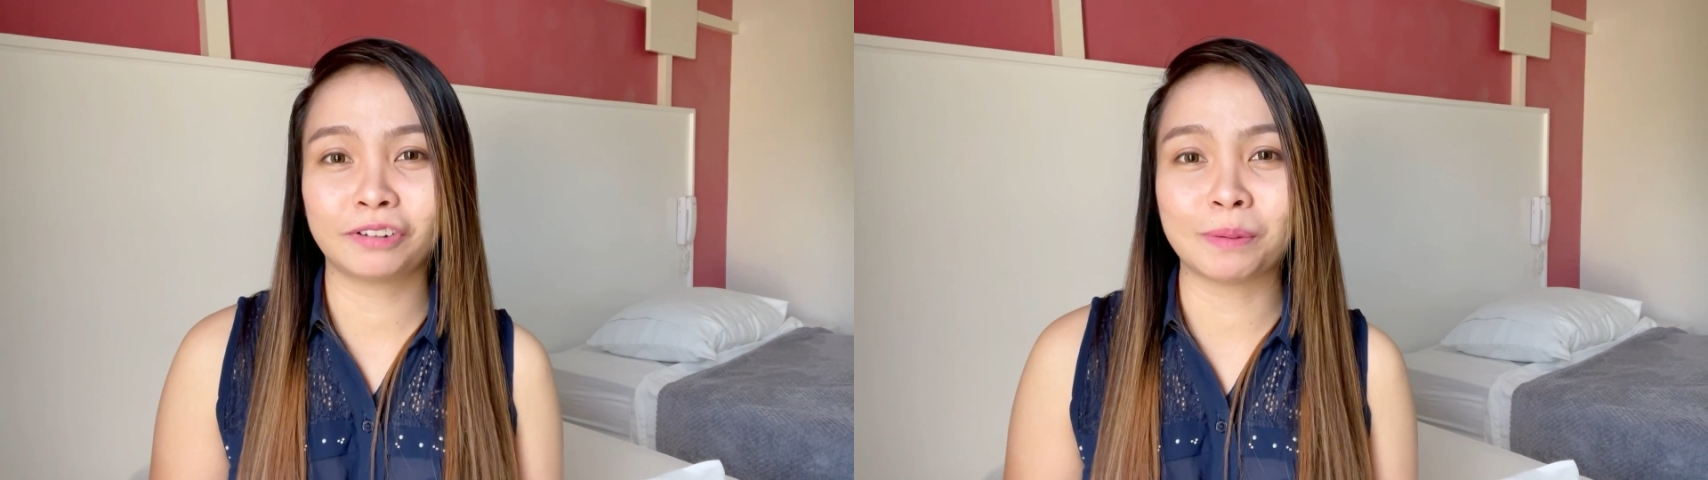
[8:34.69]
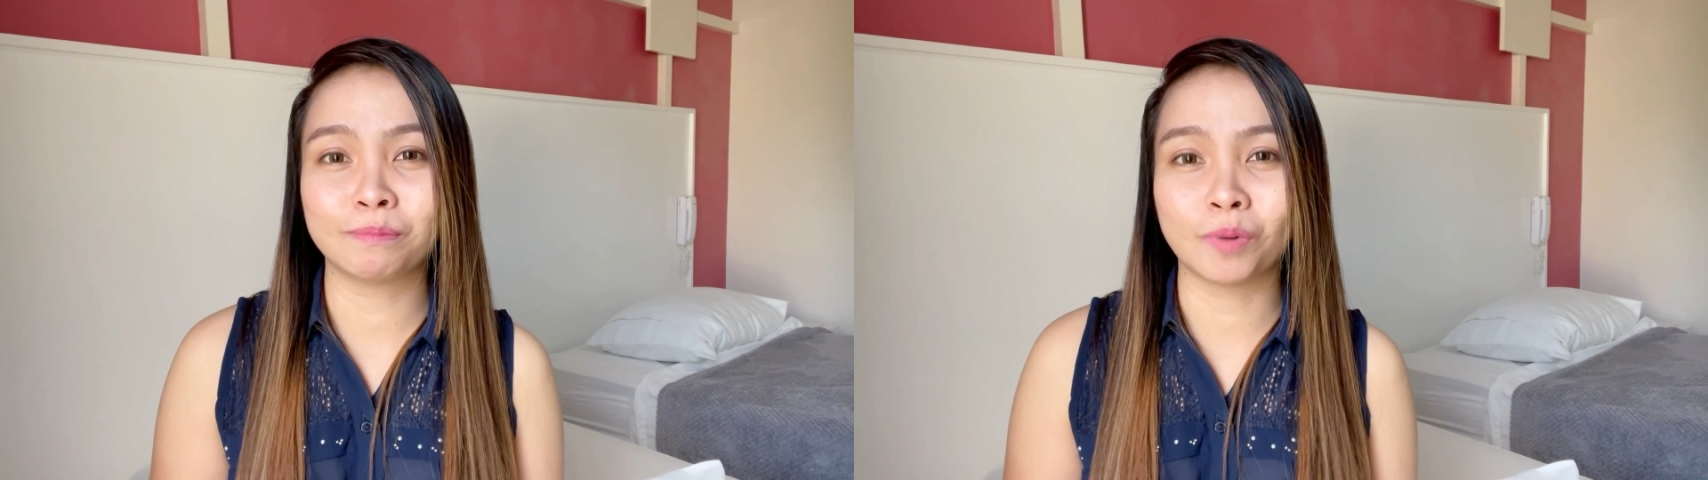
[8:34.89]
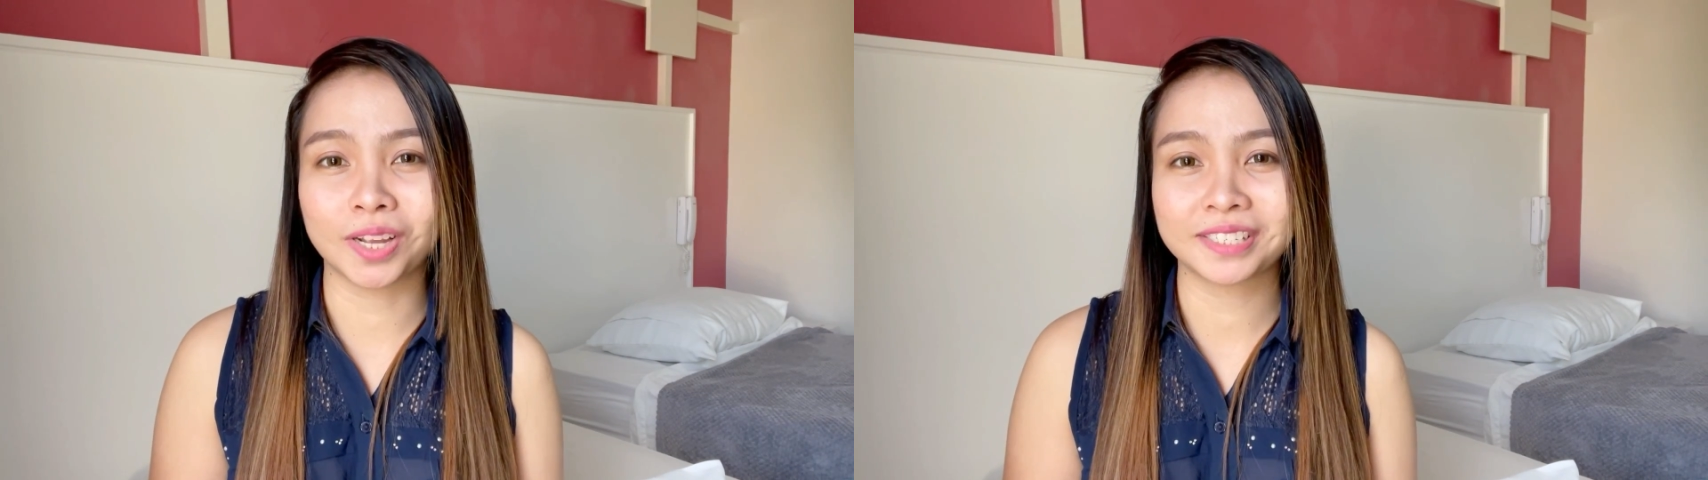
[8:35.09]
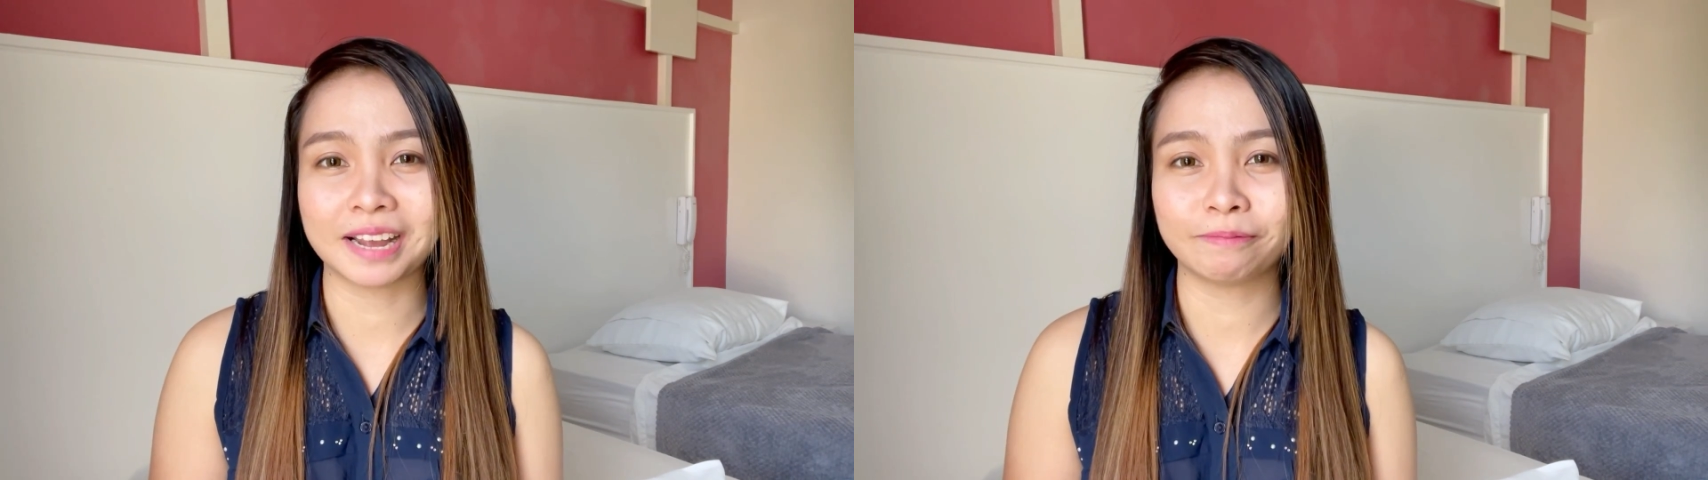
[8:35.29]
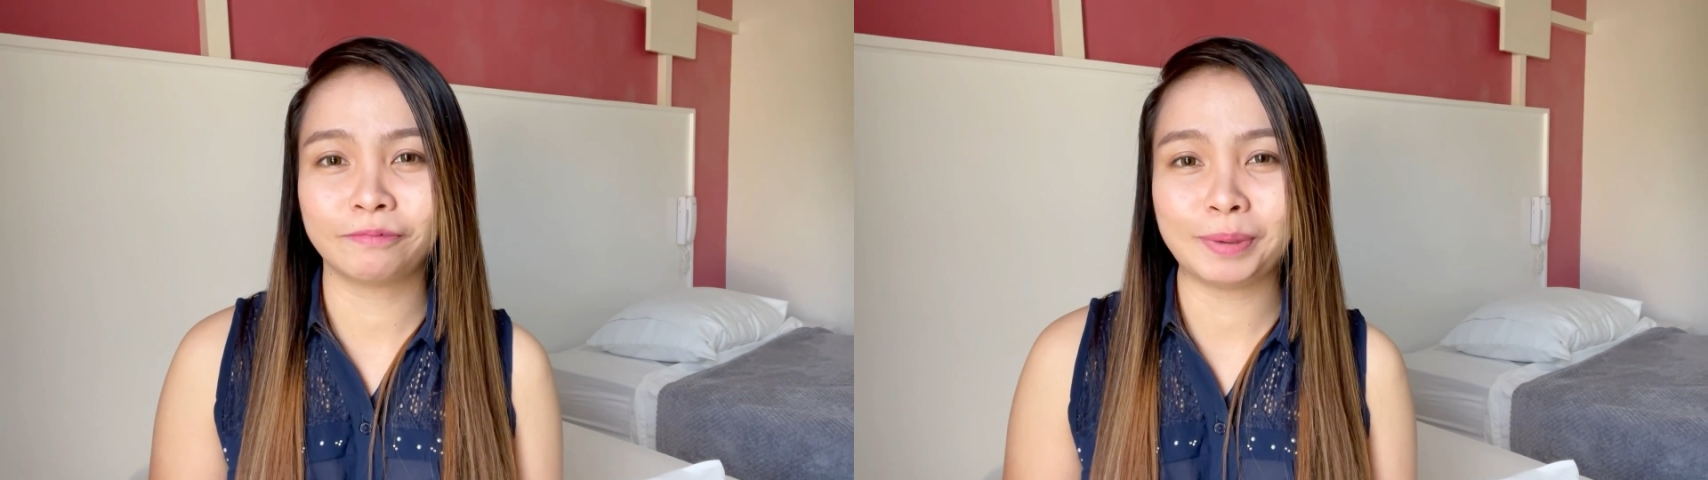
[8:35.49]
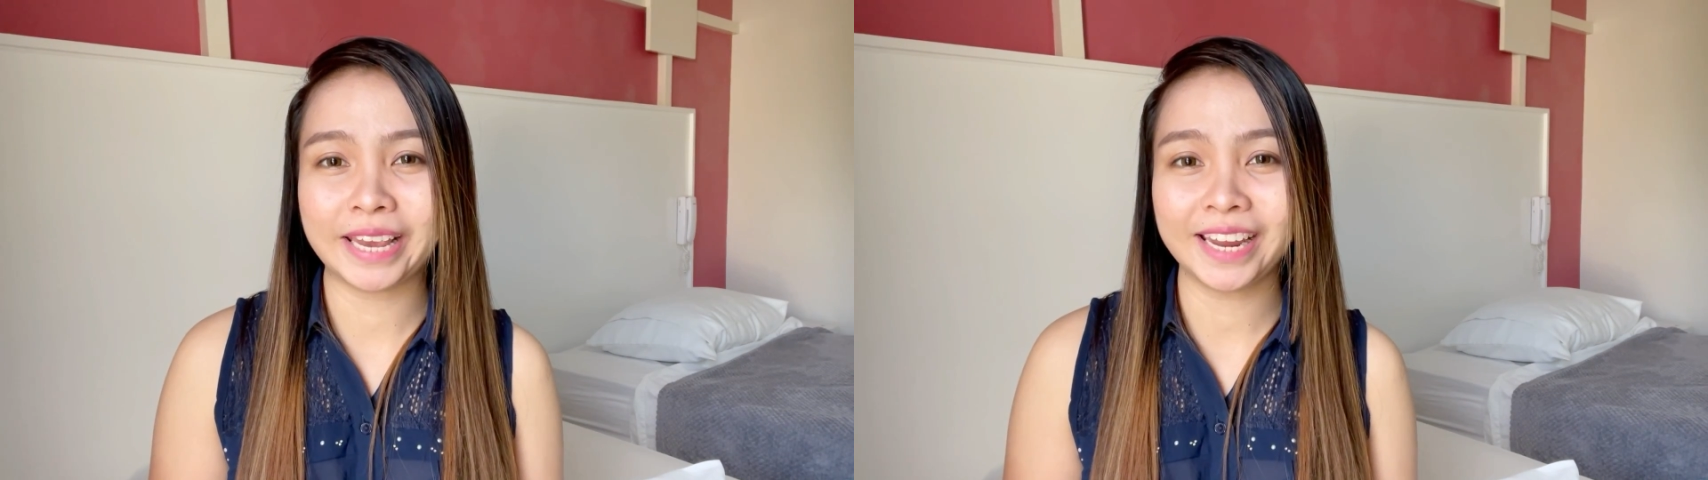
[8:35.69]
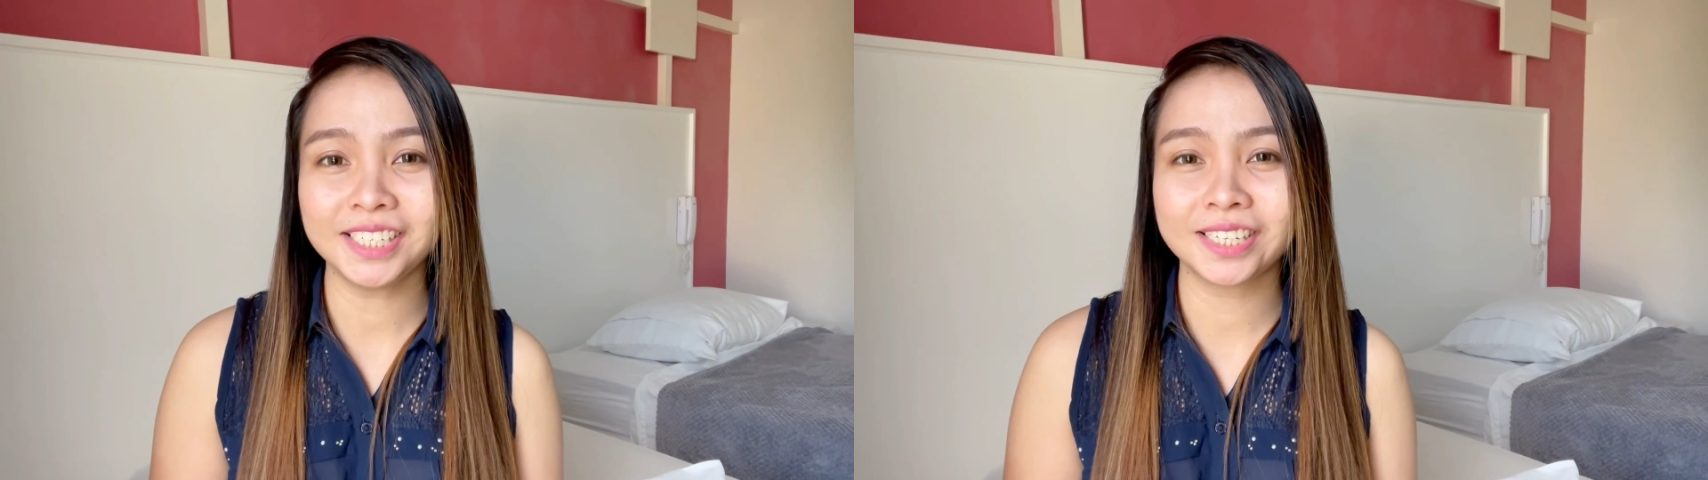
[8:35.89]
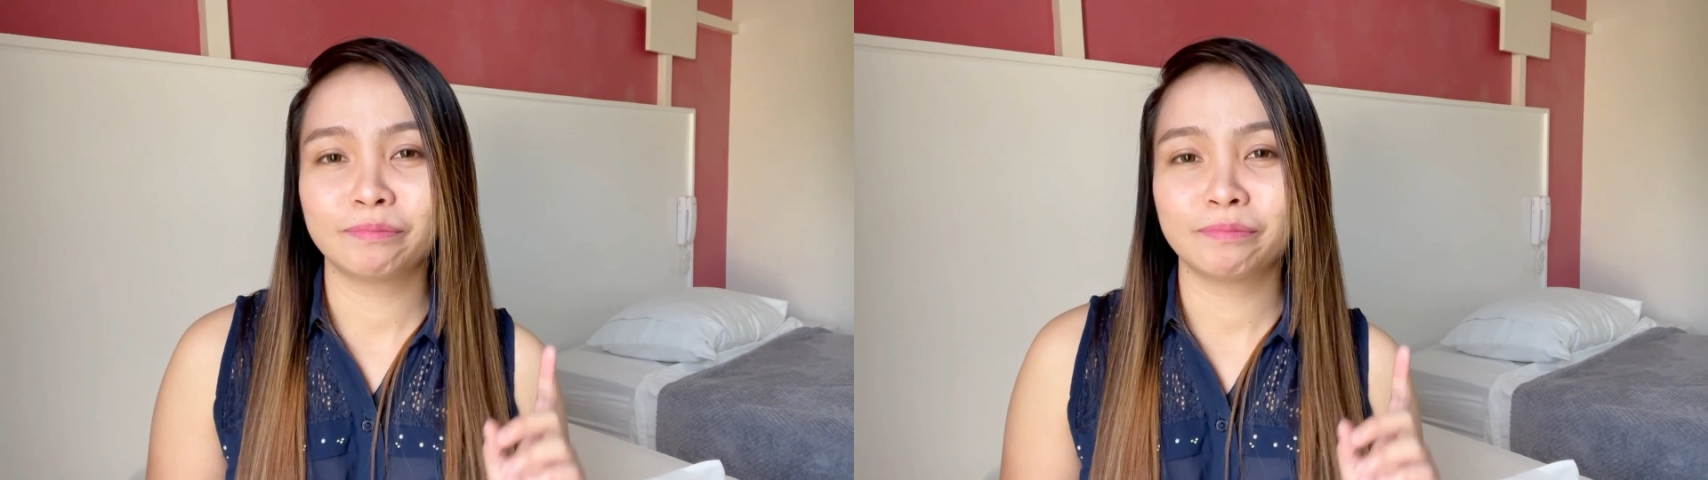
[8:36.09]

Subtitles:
from Boss Up PH,